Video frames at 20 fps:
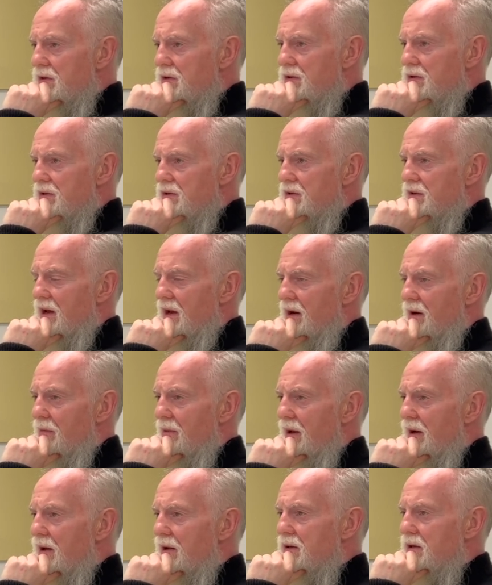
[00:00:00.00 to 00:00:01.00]

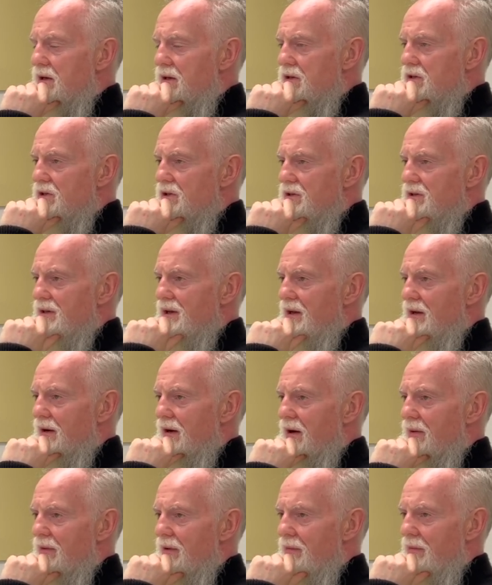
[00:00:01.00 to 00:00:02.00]
sustainability issues, then
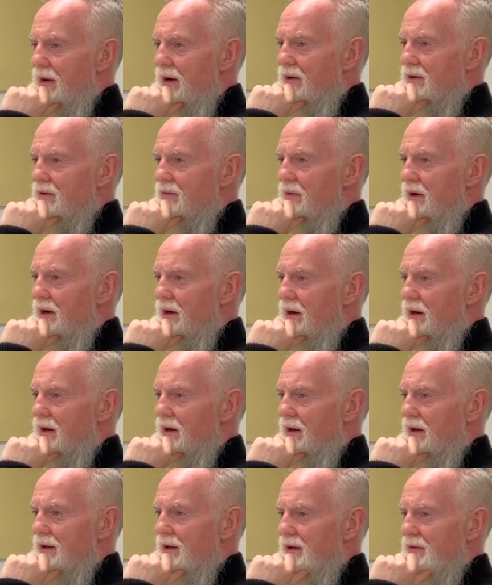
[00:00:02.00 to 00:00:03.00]
I'm coming back to my
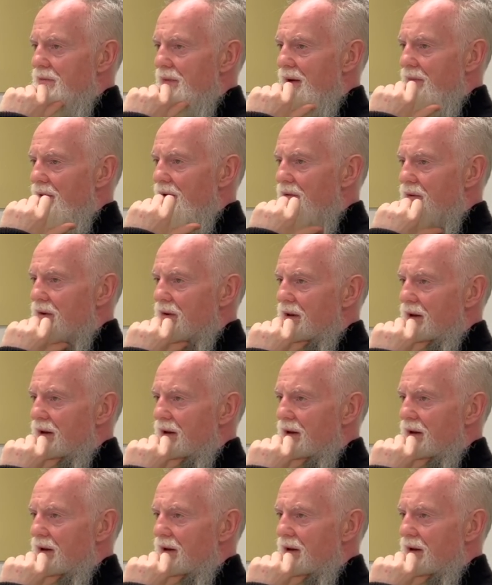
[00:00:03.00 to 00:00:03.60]
idea that maybe